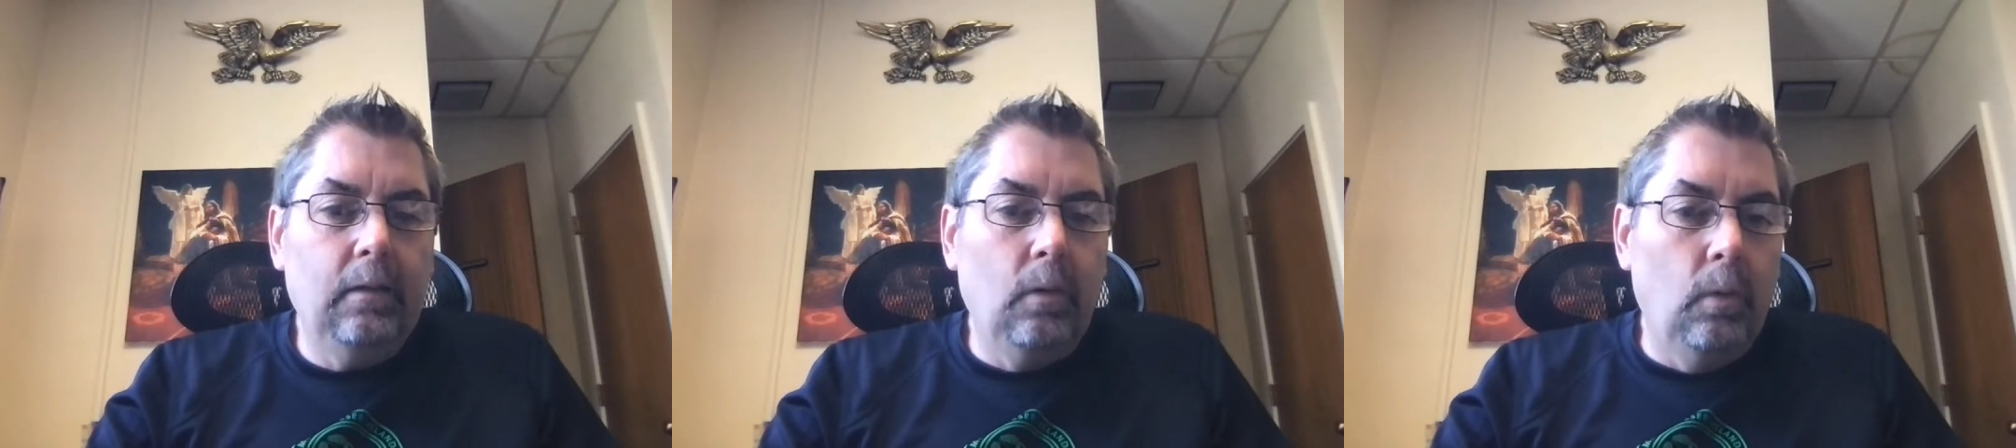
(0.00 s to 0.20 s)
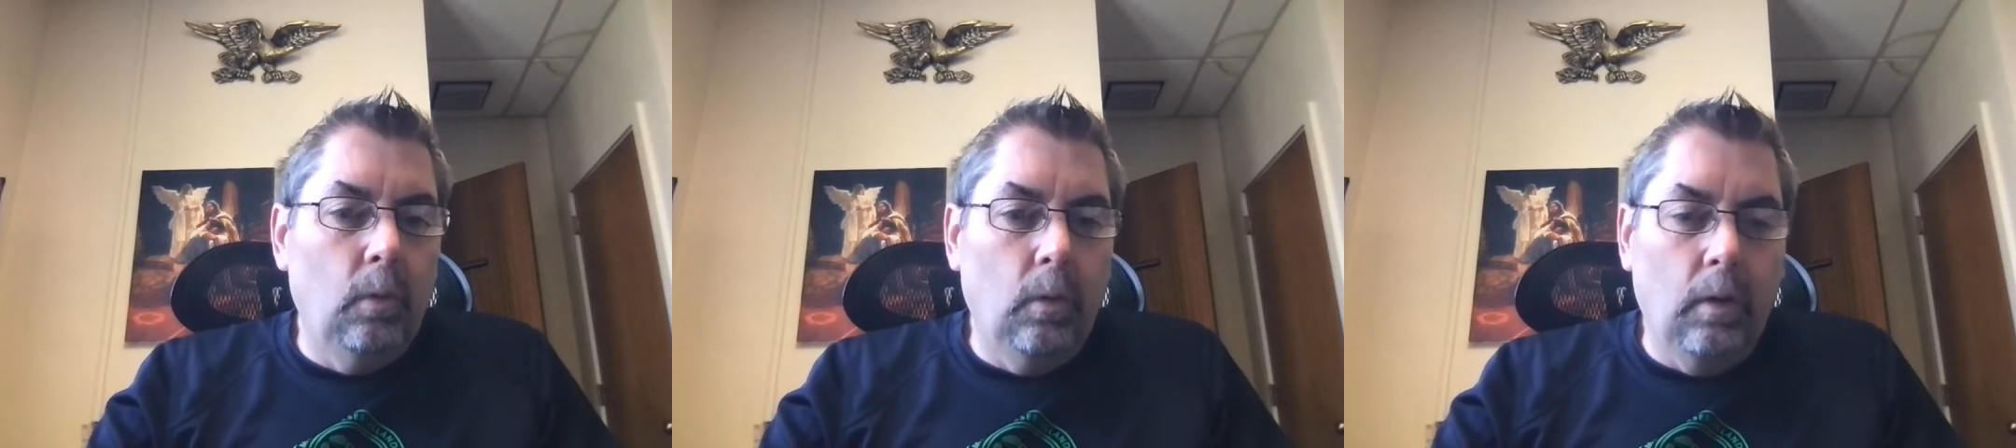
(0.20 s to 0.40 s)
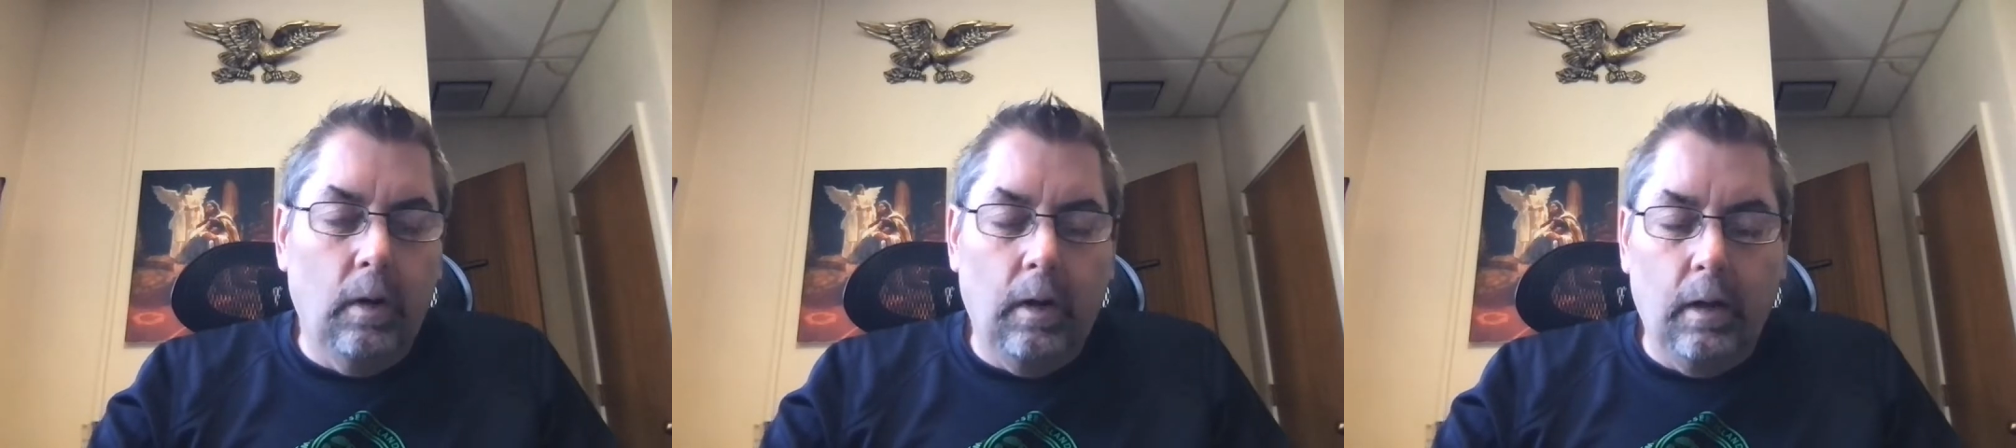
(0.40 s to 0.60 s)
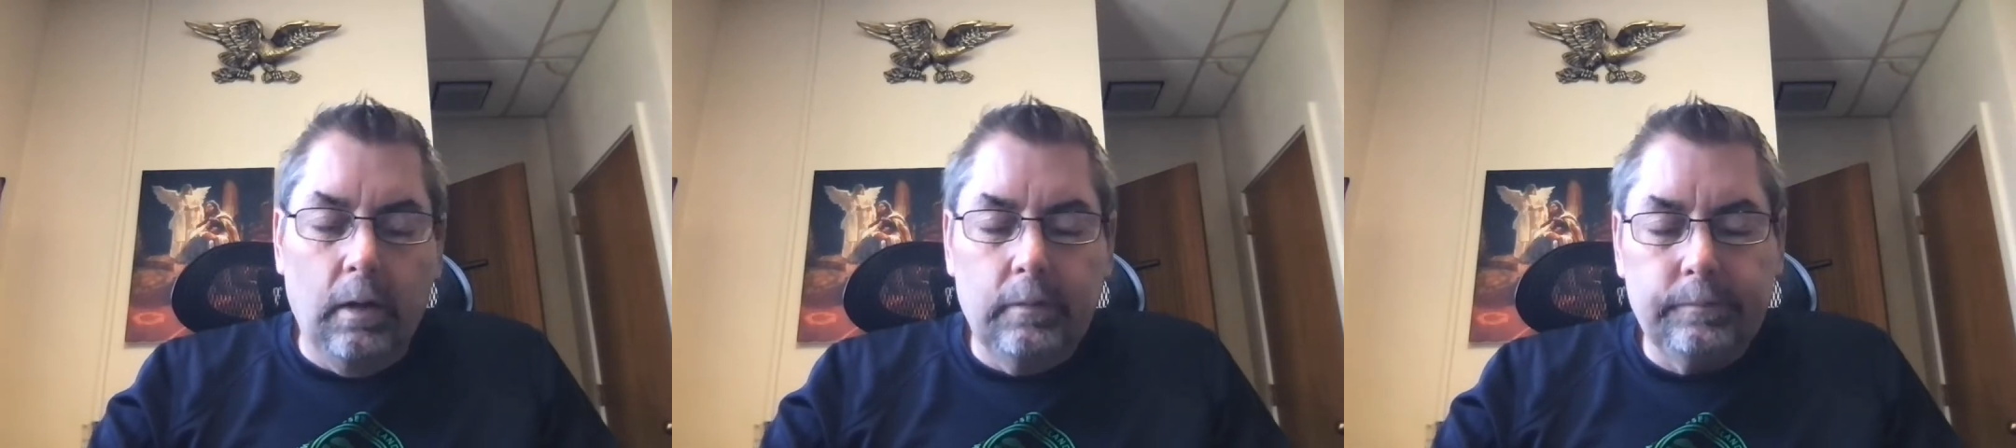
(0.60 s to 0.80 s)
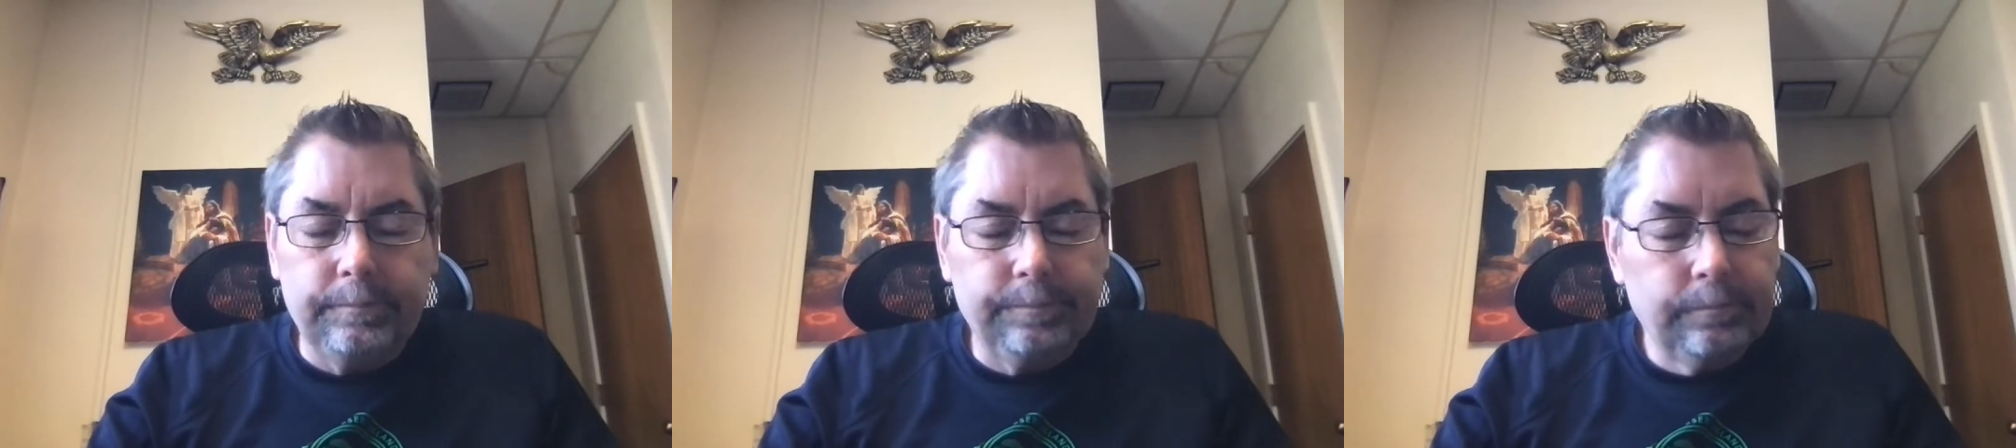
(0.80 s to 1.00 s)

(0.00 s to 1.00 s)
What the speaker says: or